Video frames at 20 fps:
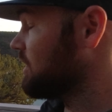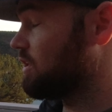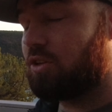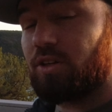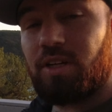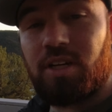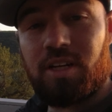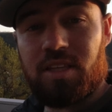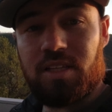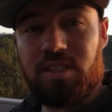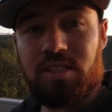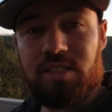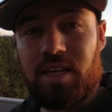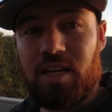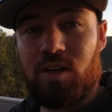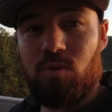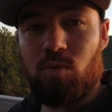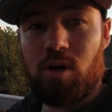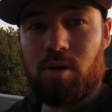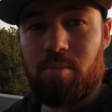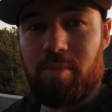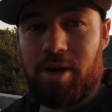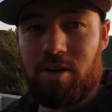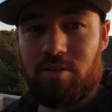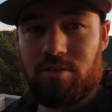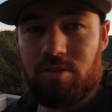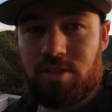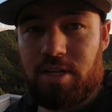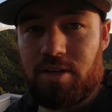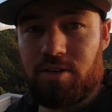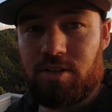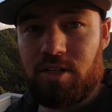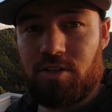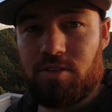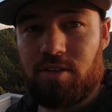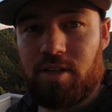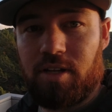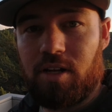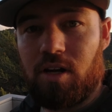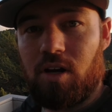looking at the San Juan Mountains out
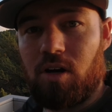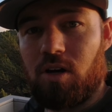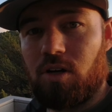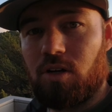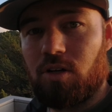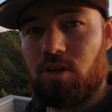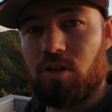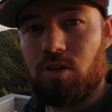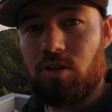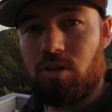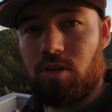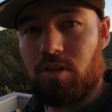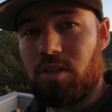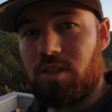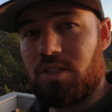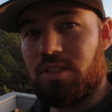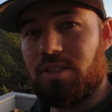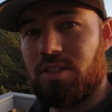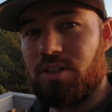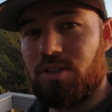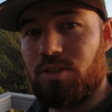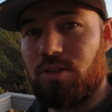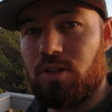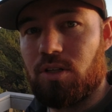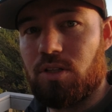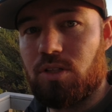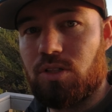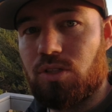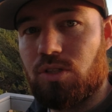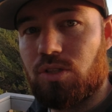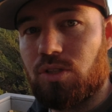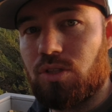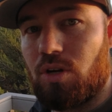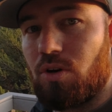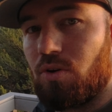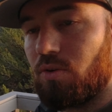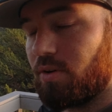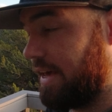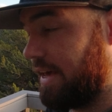here that are currently still snow